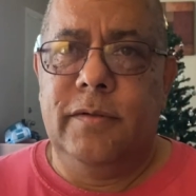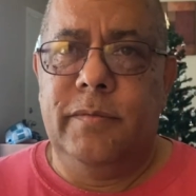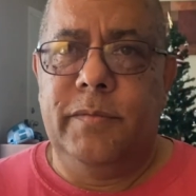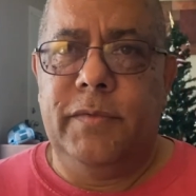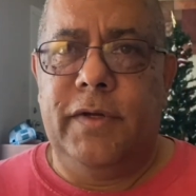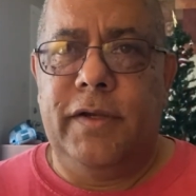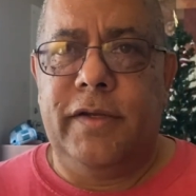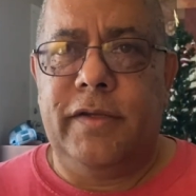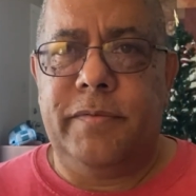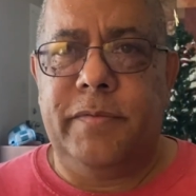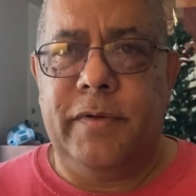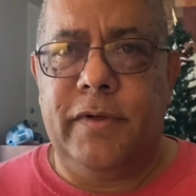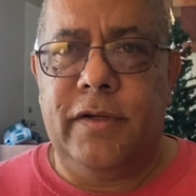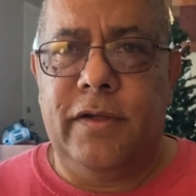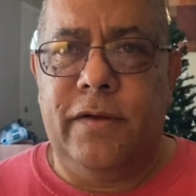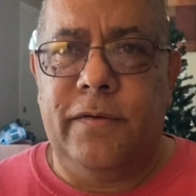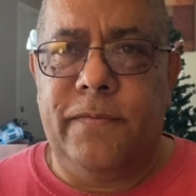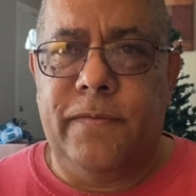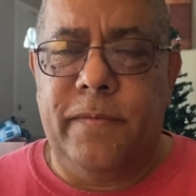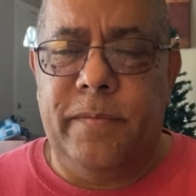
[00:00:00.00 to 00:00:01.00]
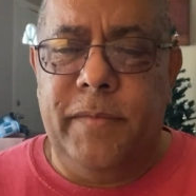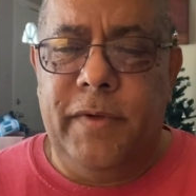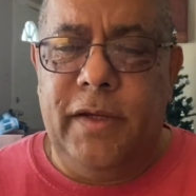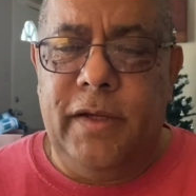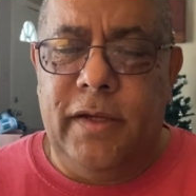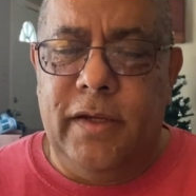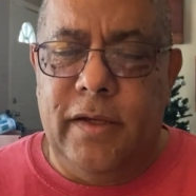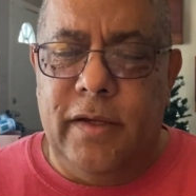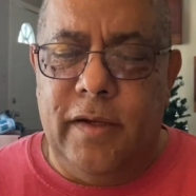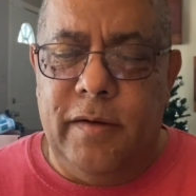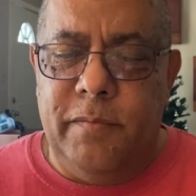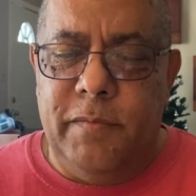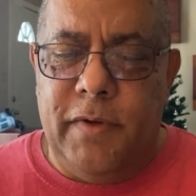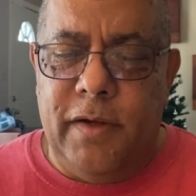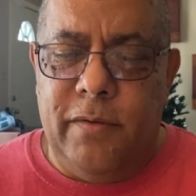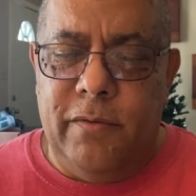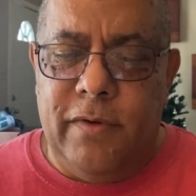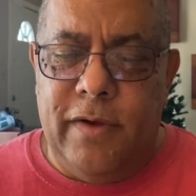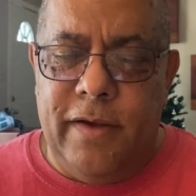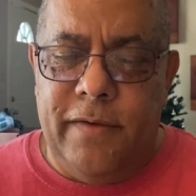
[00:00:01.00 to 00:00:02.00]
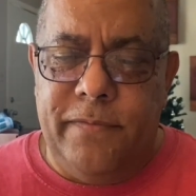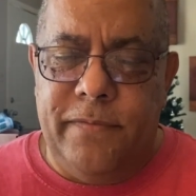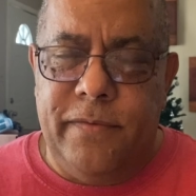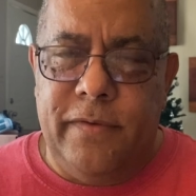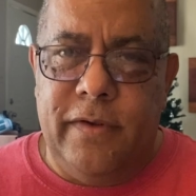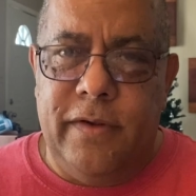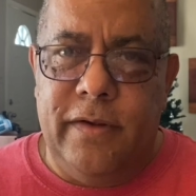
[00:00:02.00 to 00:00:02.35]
But it's been good for me, and my wife,